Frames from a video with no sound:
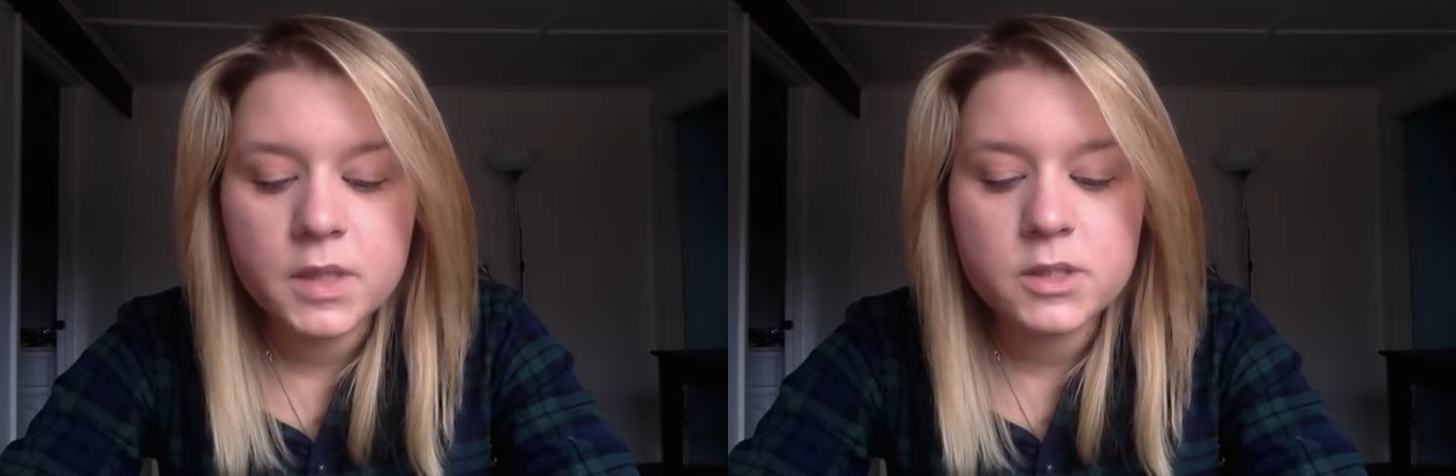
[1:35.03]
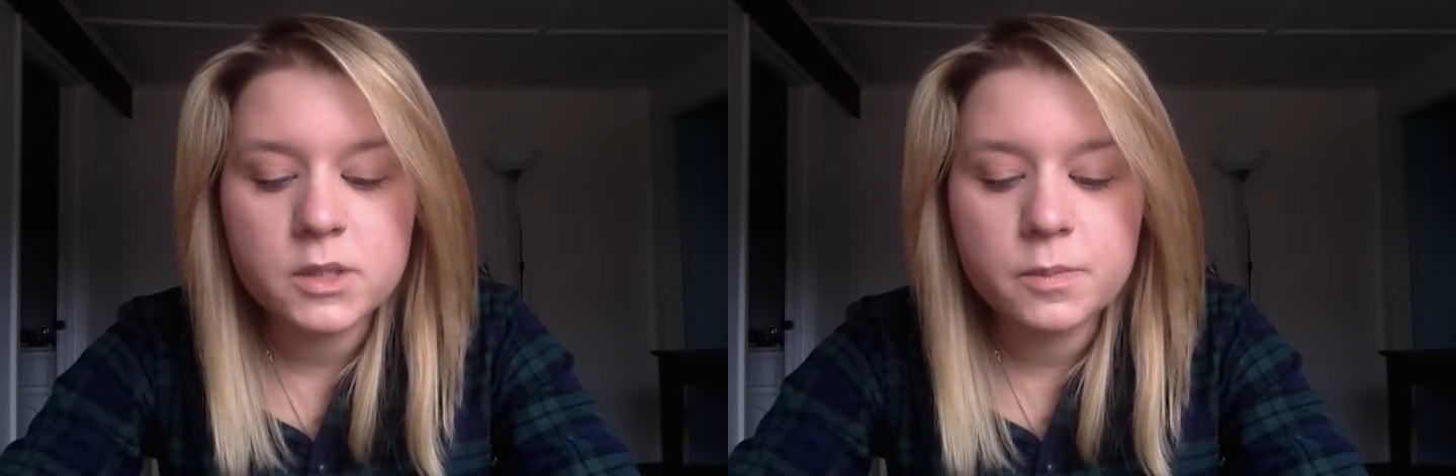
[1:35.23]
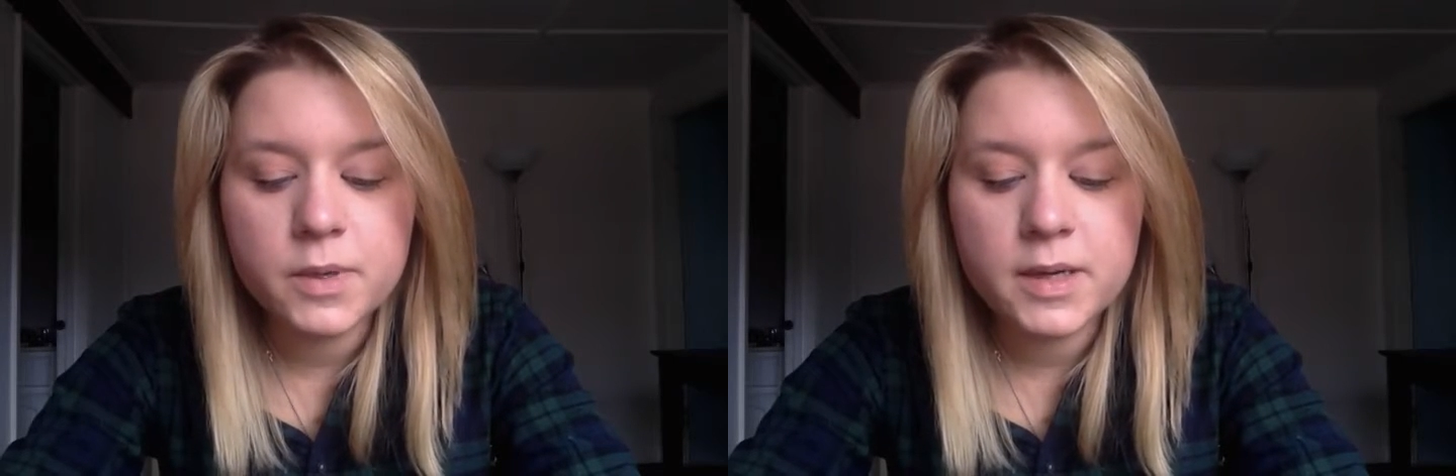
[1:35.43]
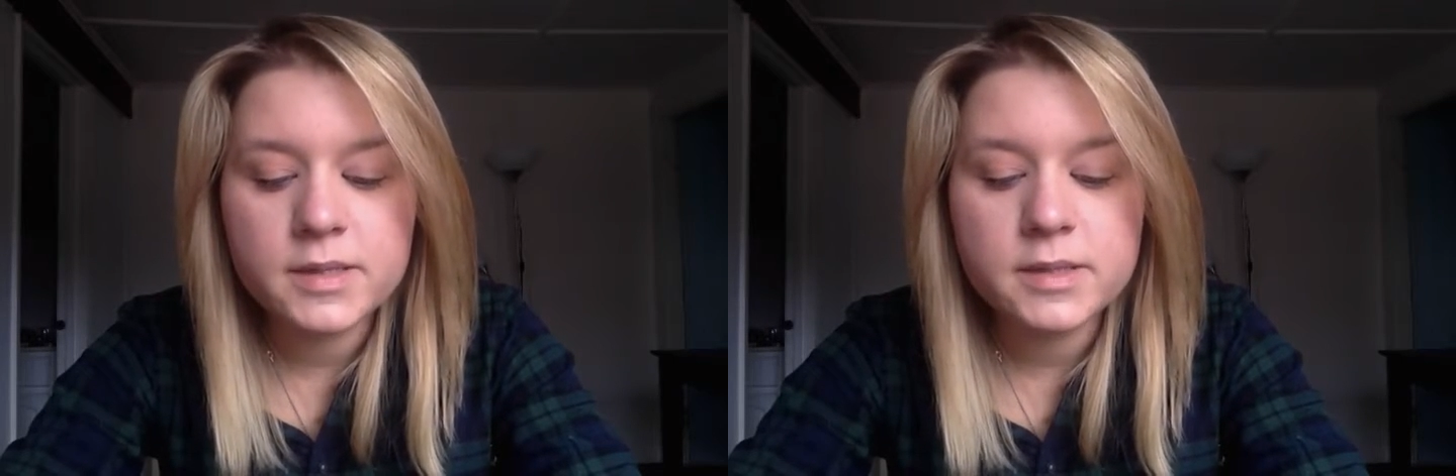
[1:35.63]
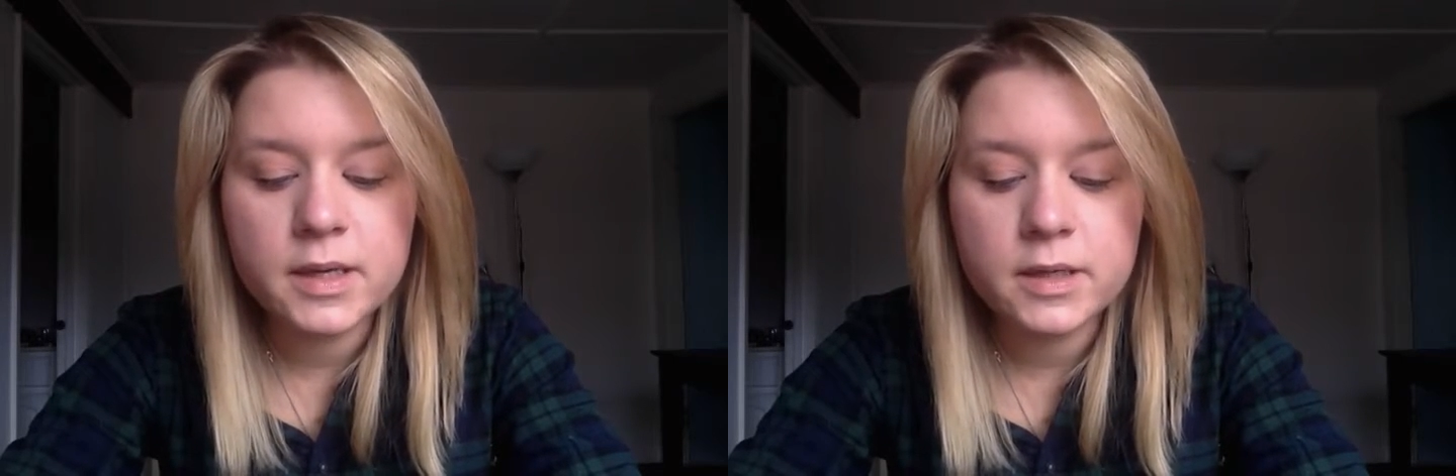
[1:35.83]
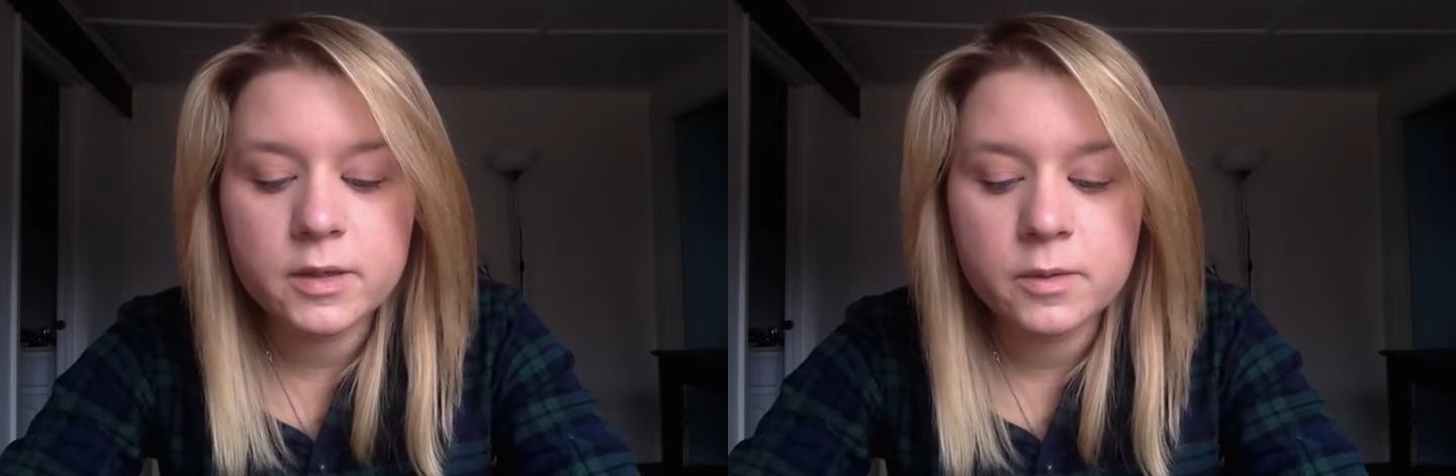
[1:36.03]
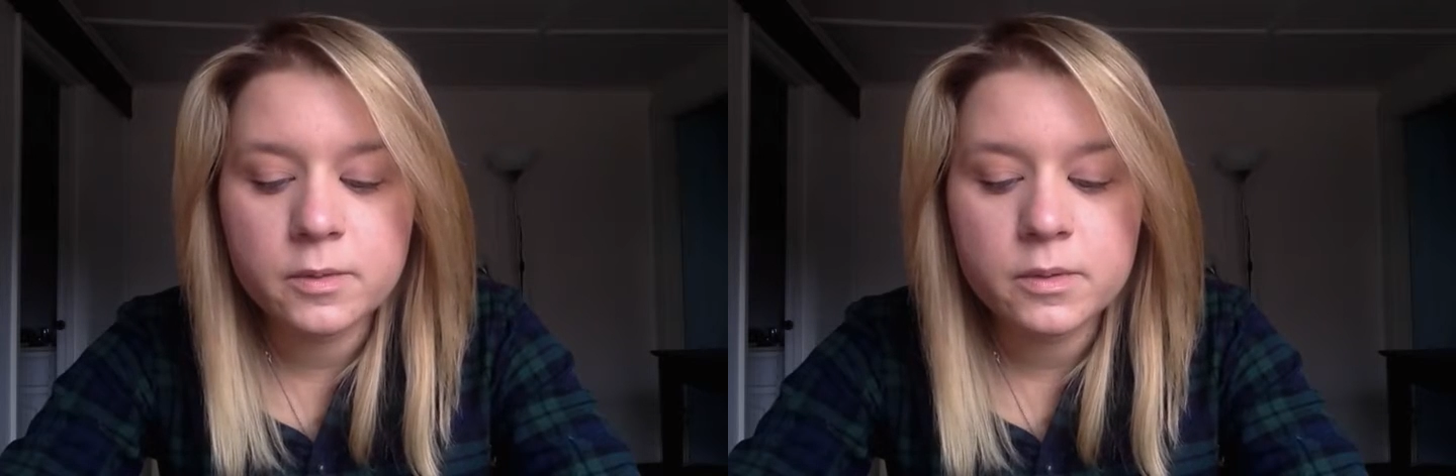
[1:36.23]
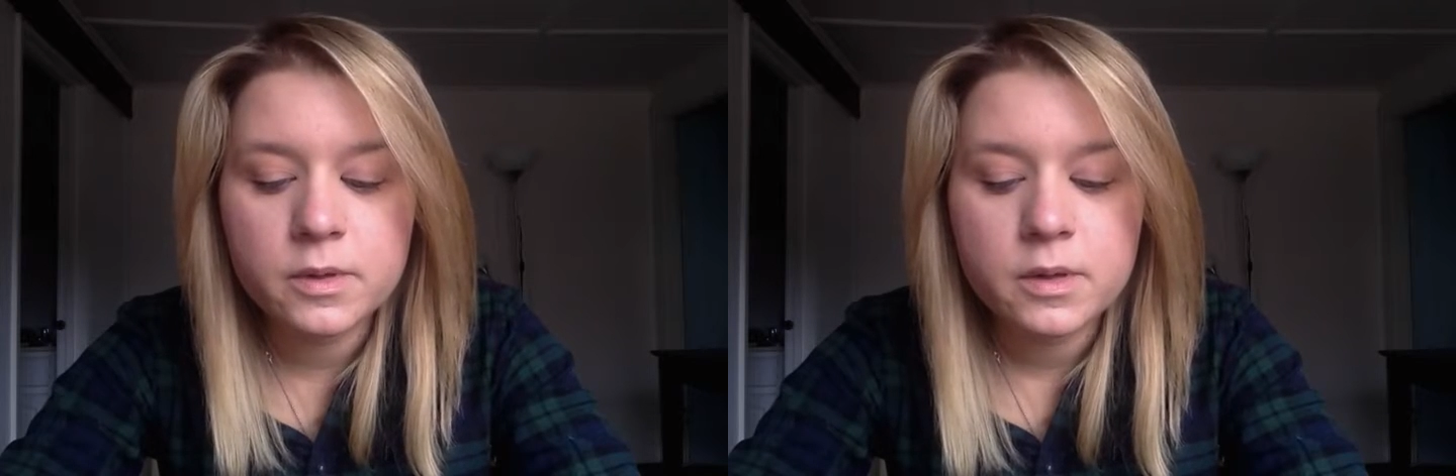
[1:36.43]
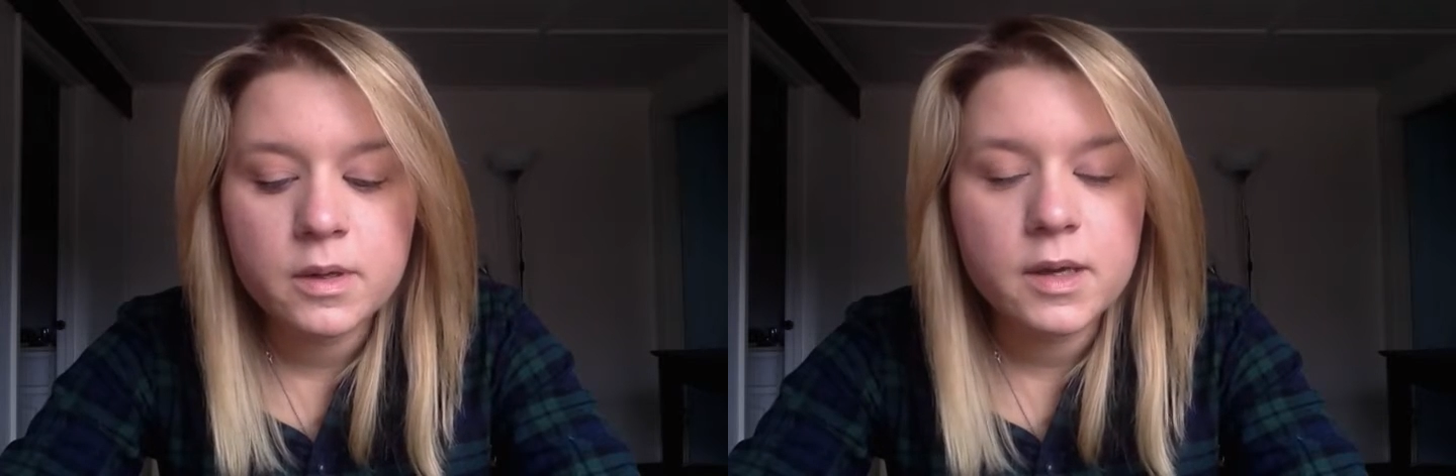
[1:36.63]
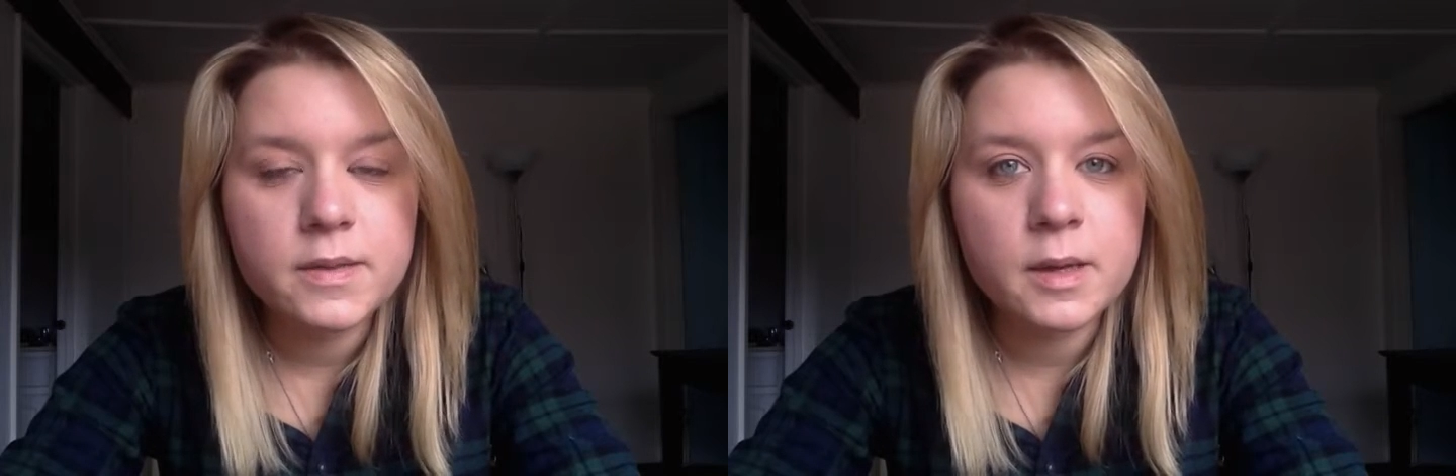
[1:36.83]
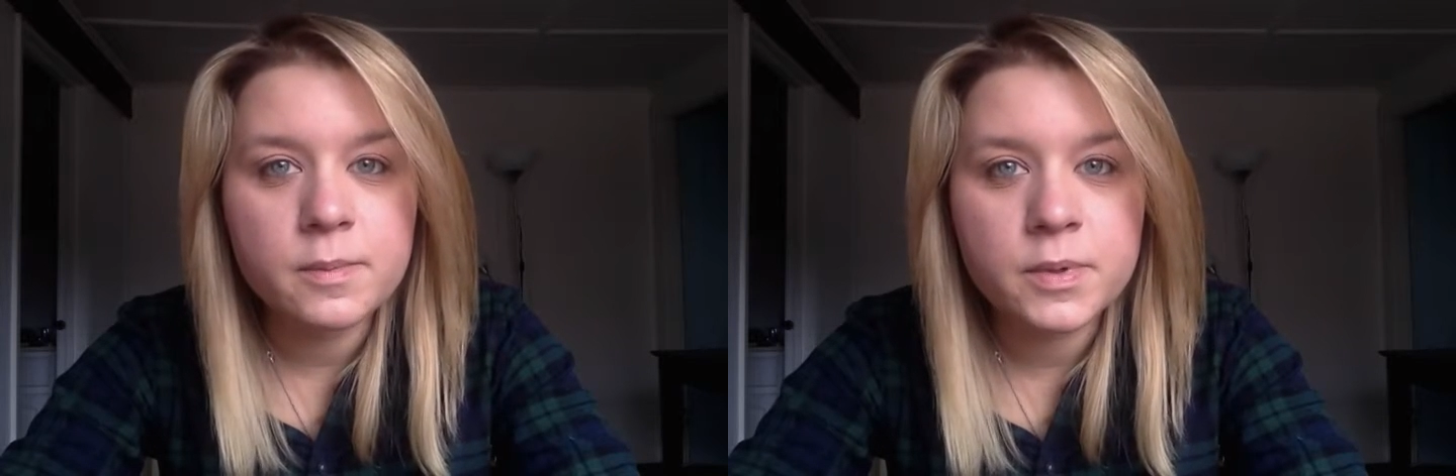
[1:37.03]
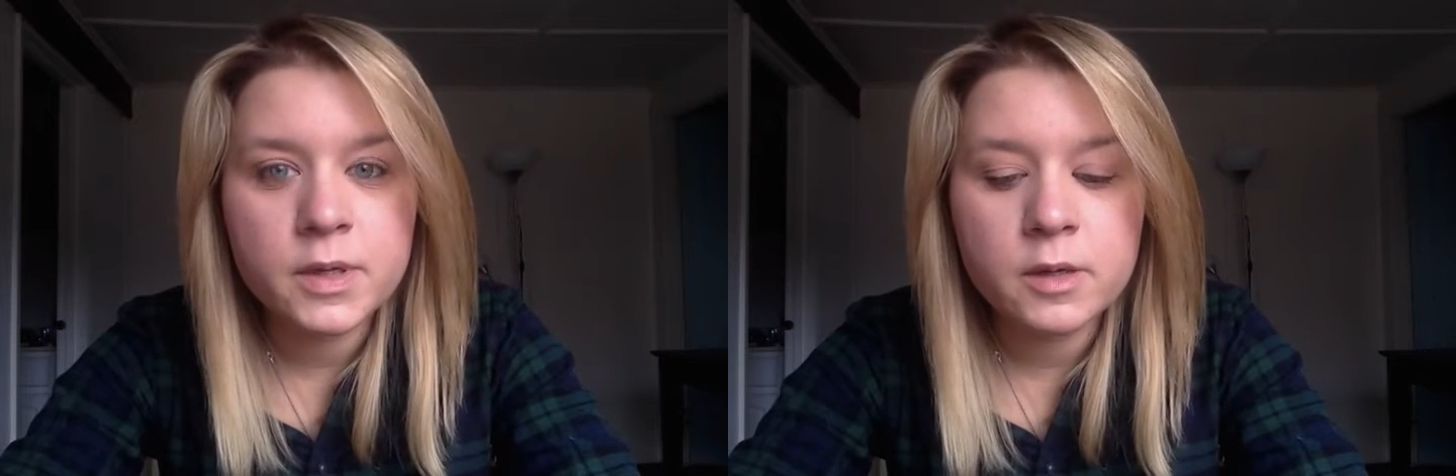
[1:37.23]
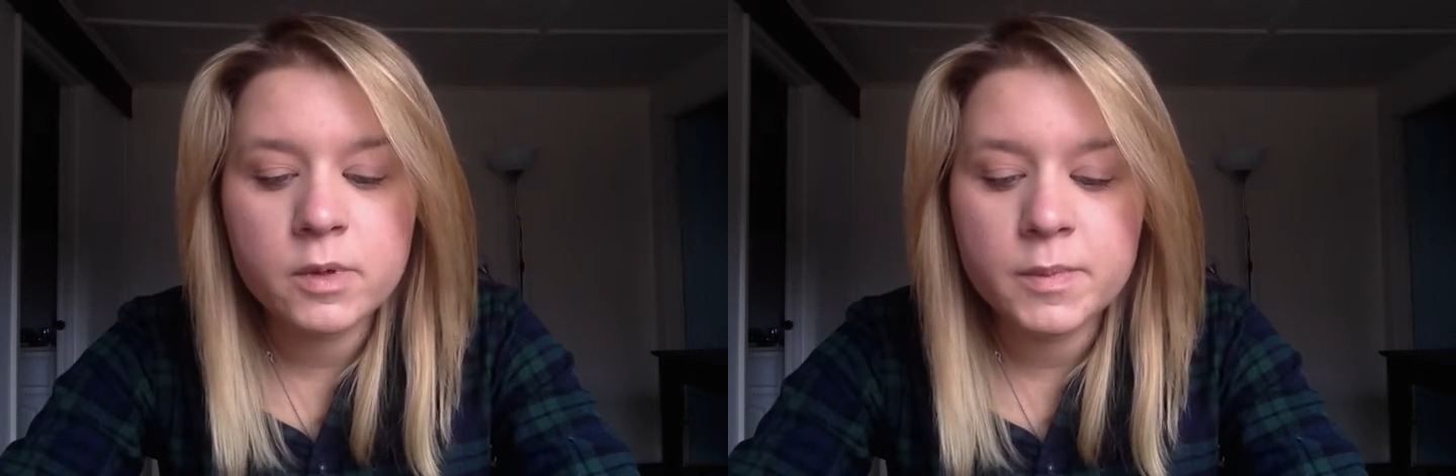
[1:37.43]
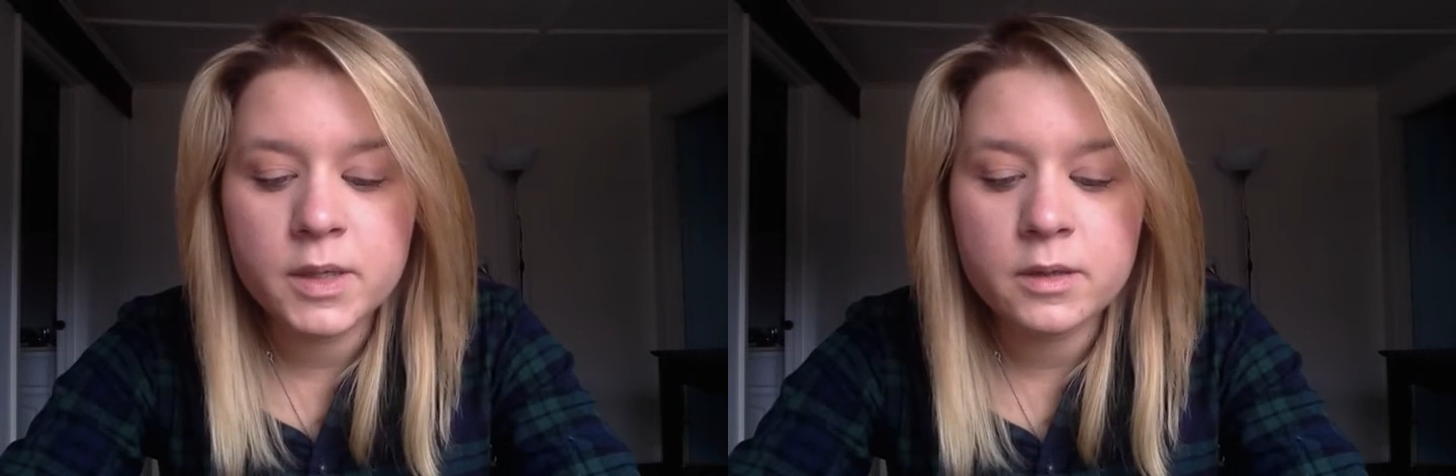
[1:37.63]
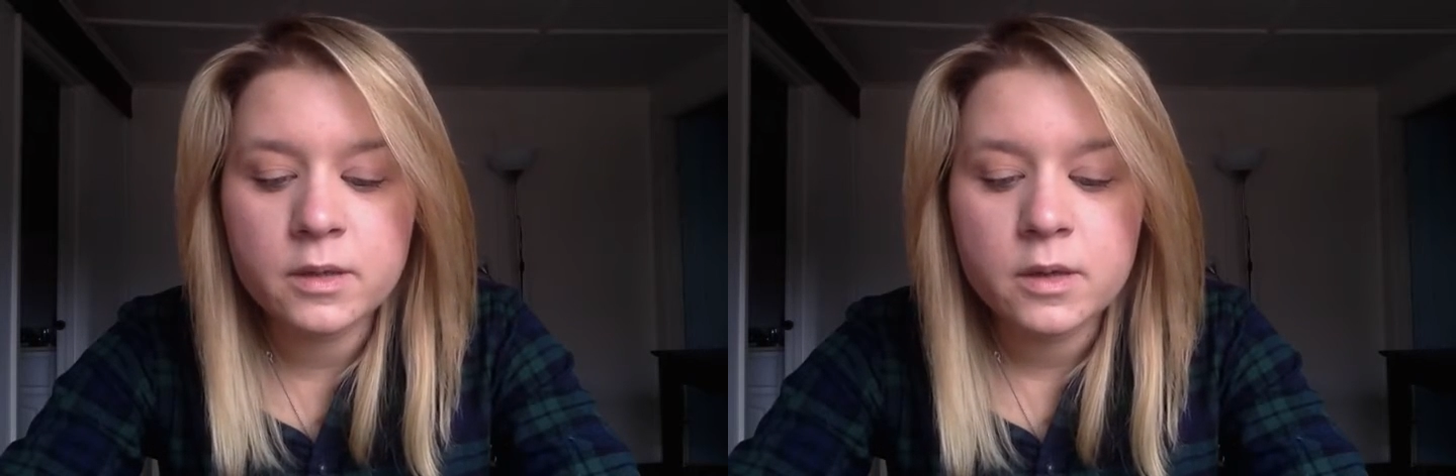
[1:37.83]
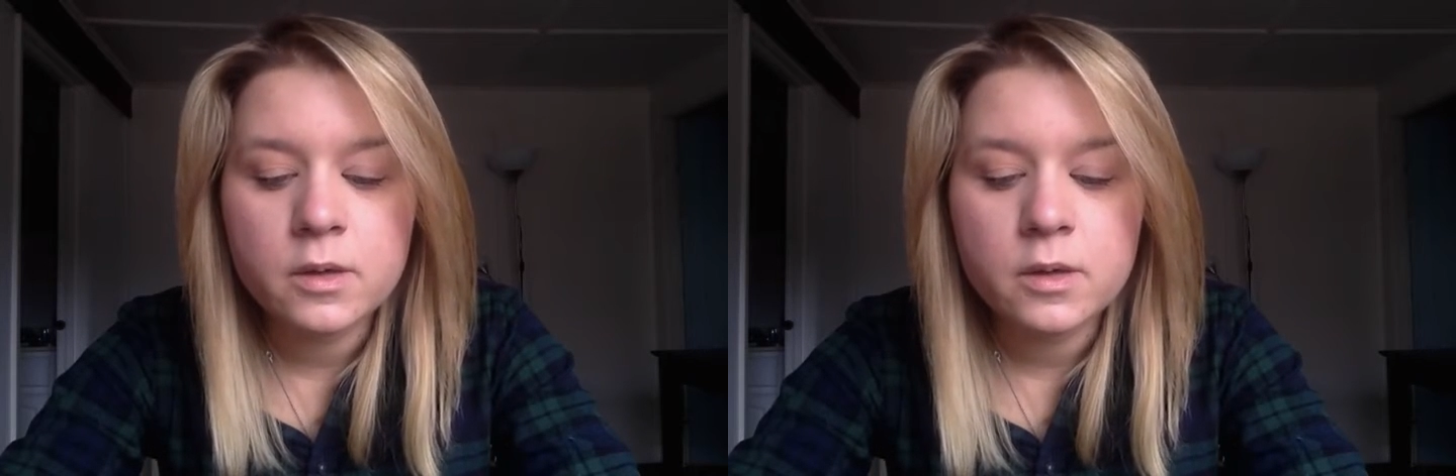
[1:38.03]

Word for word: She prays that you and that pretty woman